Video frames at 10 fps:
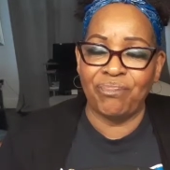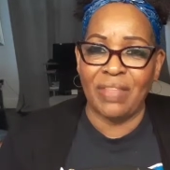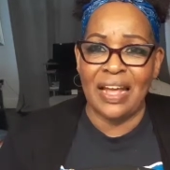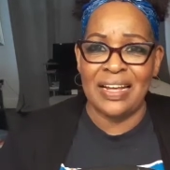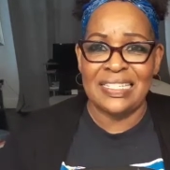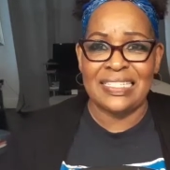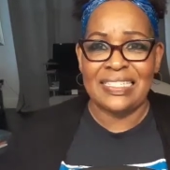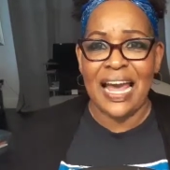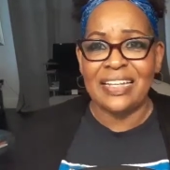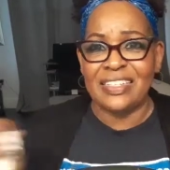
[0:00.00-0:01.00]
And his
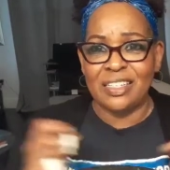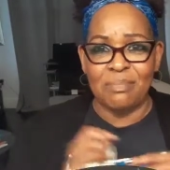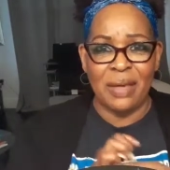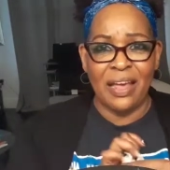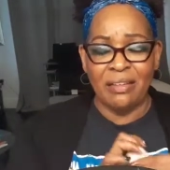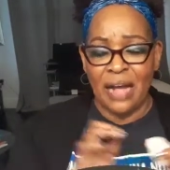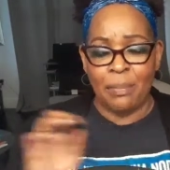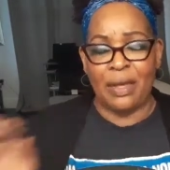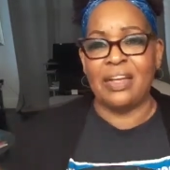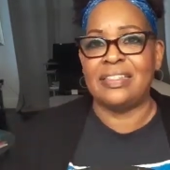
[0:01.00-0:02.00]
sex to me, I
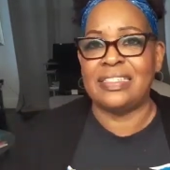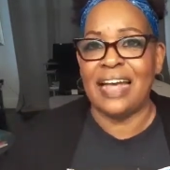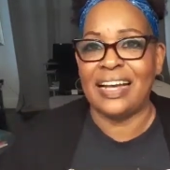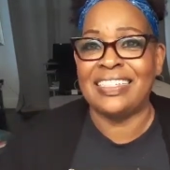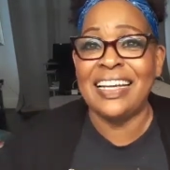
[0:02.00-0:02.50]
mean his sex,